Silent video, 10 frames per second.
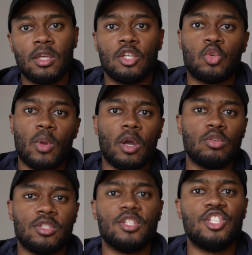So when I go
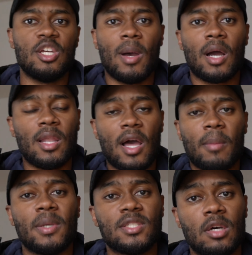to the gym, I can
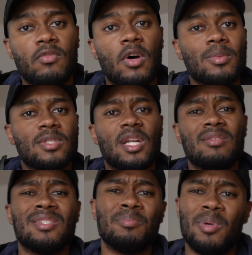lock my stuff up instead of
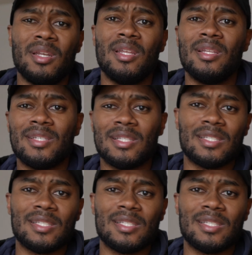just putting it to the